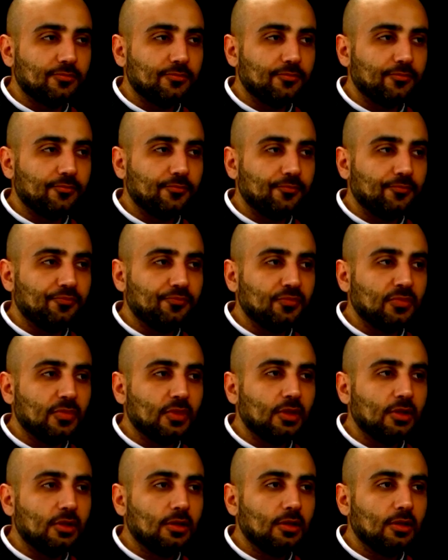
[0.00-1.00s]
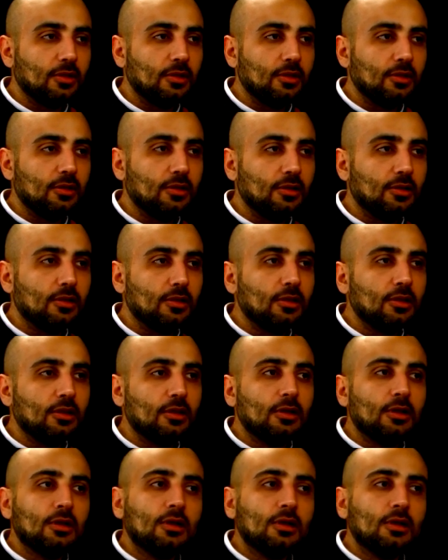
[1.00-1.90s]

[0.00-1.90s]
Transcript: (silence)